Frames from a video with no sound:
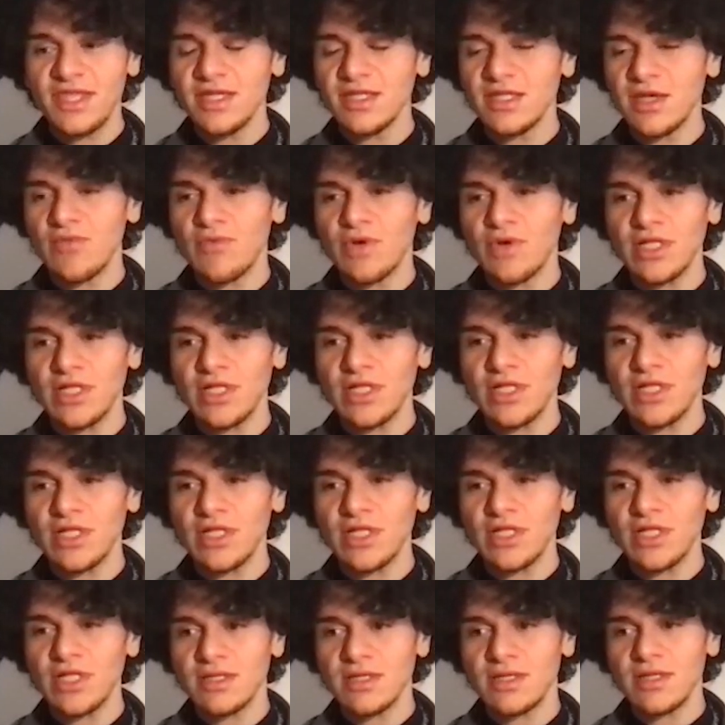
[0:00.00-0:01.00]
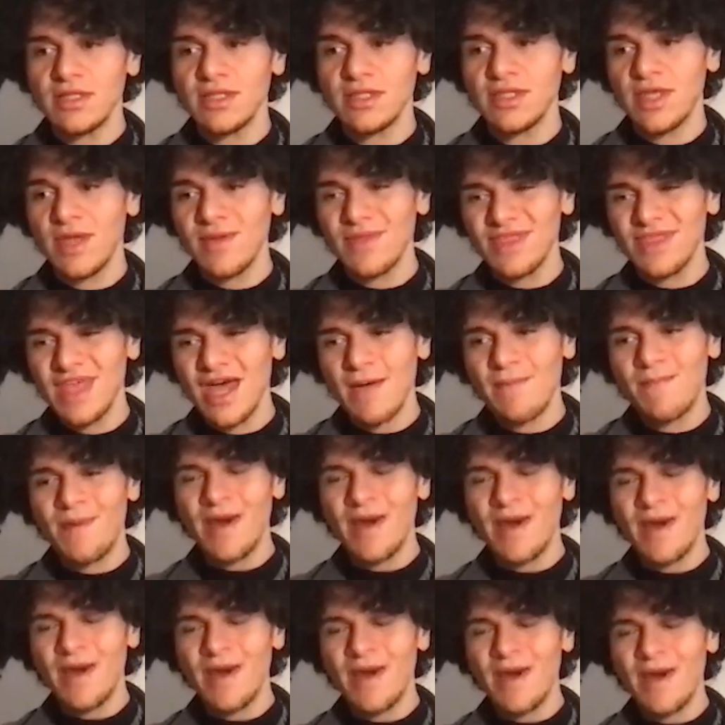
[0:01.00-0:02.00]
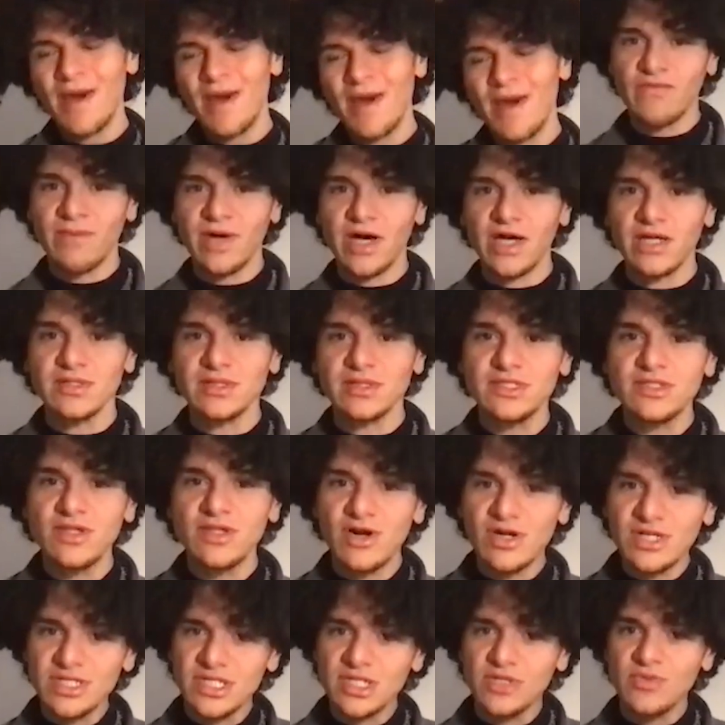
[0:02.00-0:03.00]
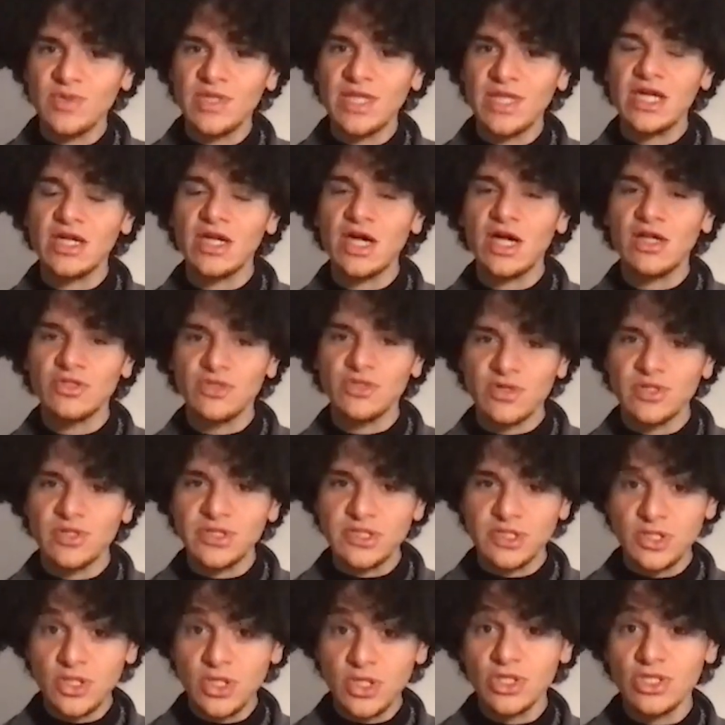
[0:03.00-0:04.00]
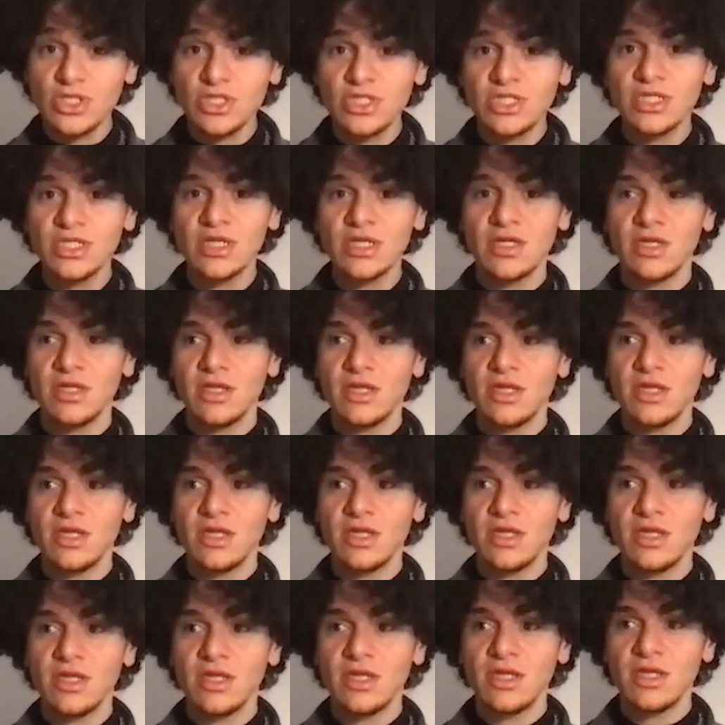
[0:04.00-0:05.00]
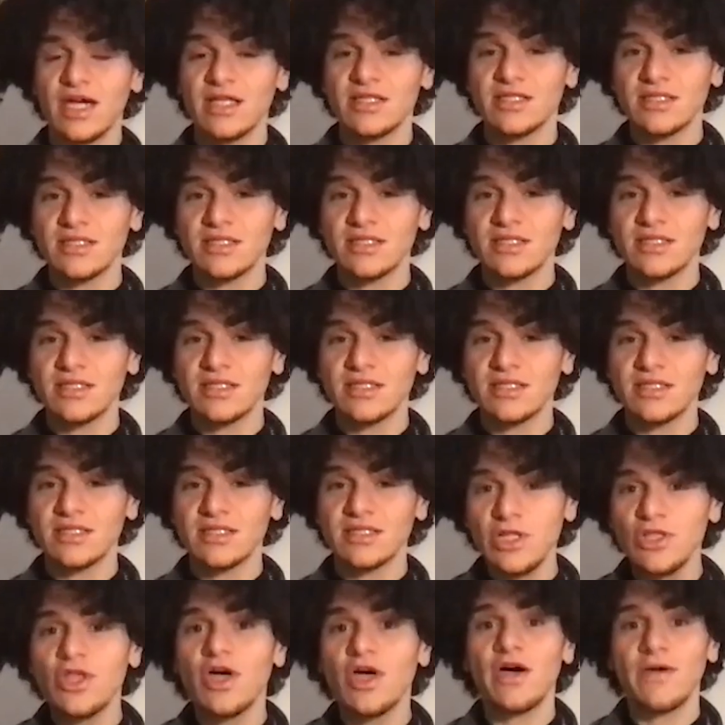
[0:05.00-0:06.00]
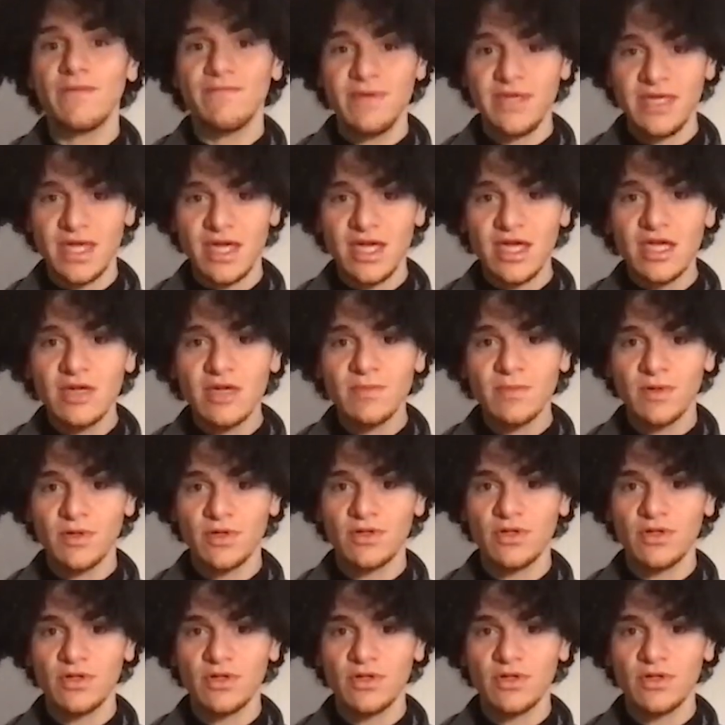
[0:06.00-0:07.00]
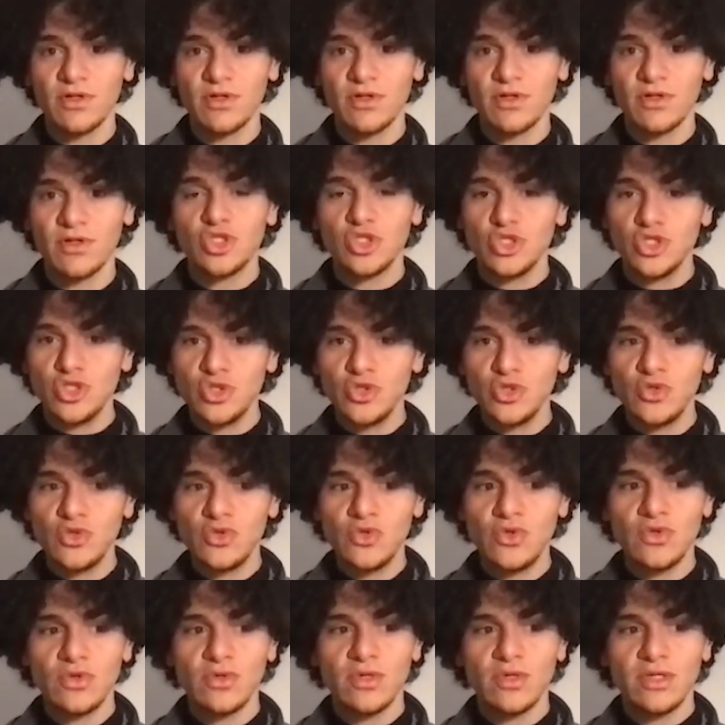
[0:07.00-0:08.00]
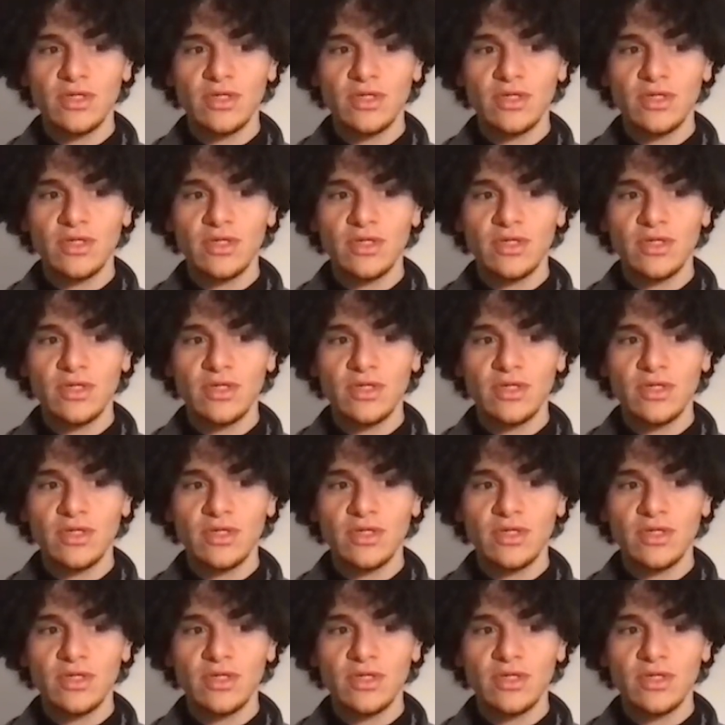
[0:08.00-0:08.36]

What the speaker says: that that passion of mine started when I understood that I will not be able to do like